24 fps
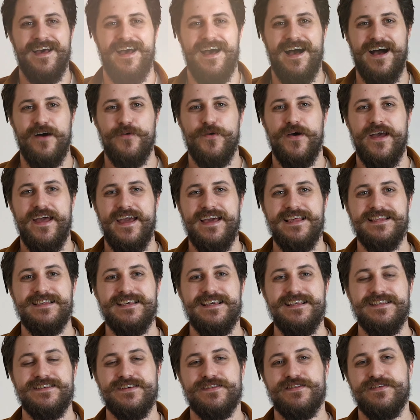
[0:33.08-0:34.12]
Our
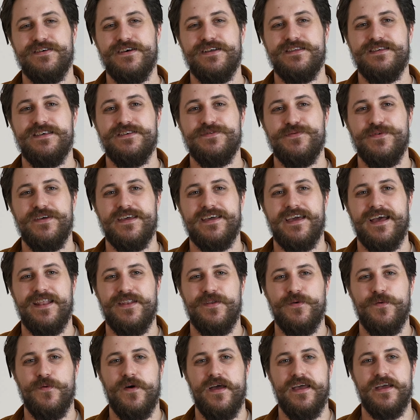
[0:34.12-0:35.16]
18 to 30s
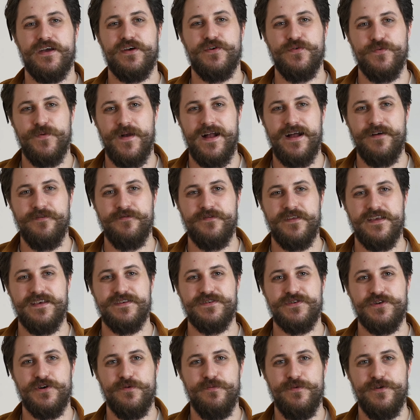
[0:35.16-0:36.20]
weekend away, Craft,
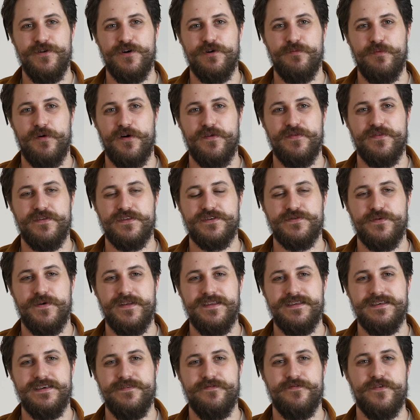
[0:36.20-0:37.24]
is coming up on the
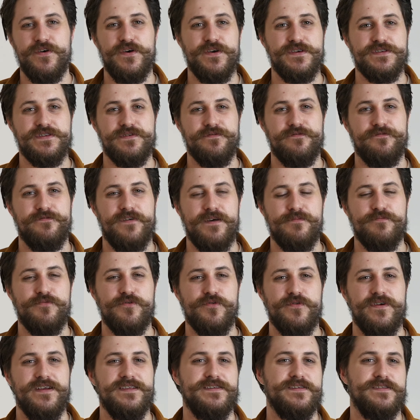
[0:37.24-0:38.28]
21st of
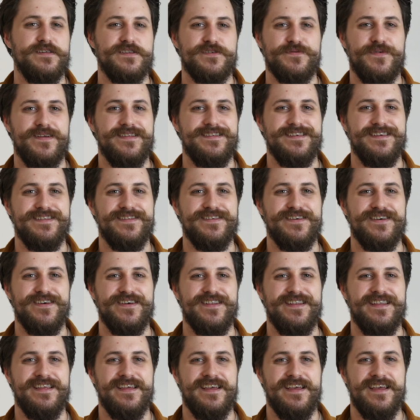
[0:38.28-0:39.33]
February to the
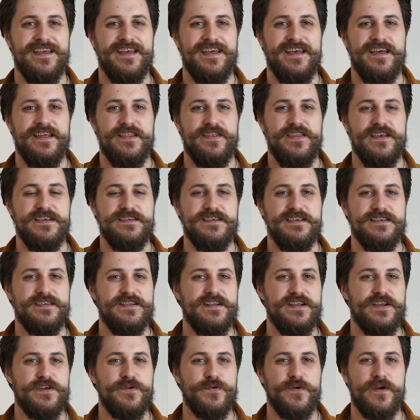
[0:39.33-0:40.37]
23rd. This is
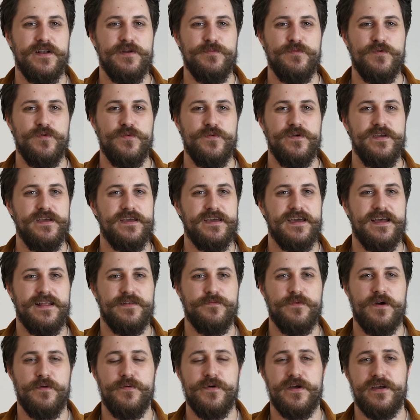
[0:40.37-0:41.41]
an incredible
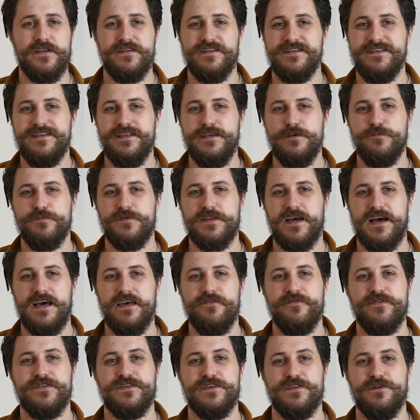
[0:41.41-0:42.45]
weekend where we're going to deep
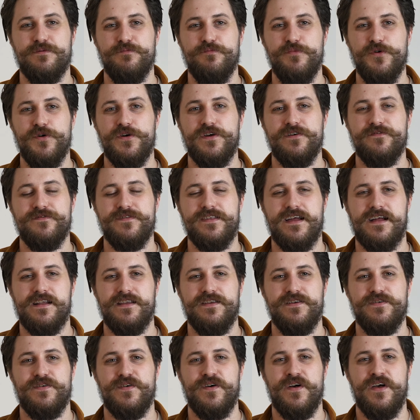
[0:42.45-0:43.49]
dive into the book of
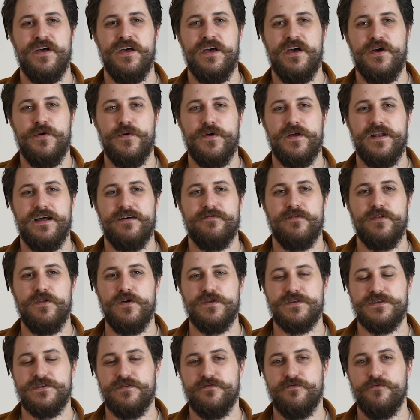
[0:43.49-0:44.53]
Daniel. We're going to have
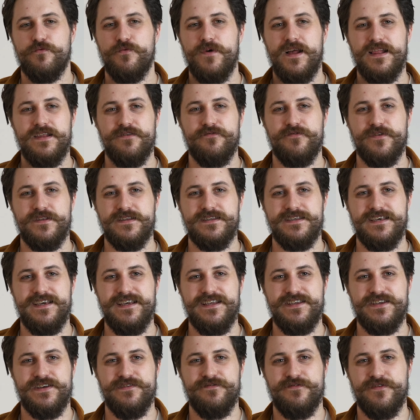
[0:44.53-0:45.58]
lots of relevant
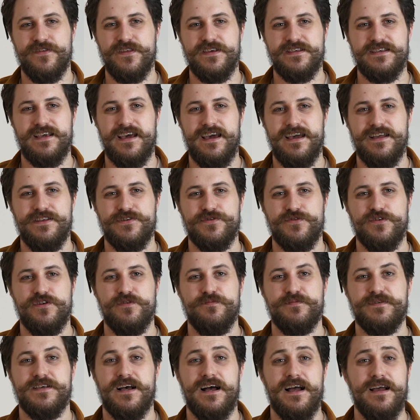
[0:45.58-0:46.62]
teaching for this age
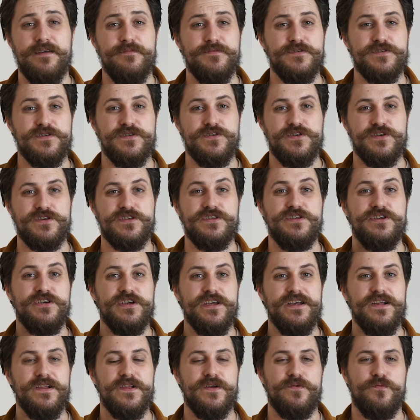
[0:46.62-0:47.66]
group, times to just
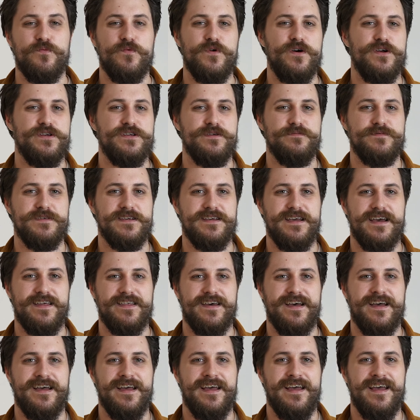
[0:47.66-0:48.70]
chill and worship
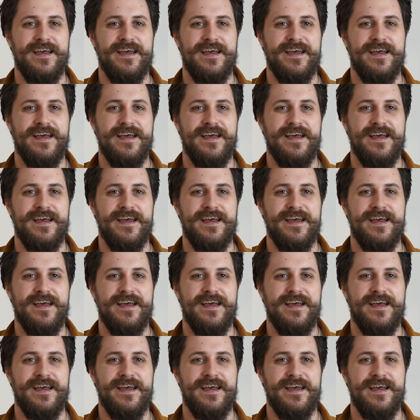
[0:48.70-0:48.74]
together.